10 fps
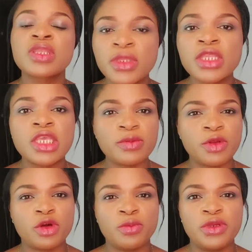Keep the
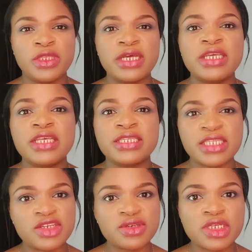computer in a
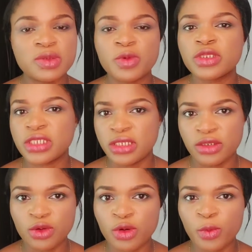central spot in the
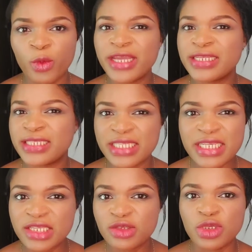home where it's
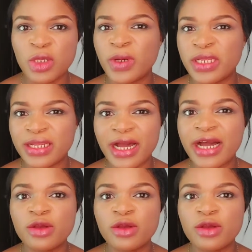easy to keep an eye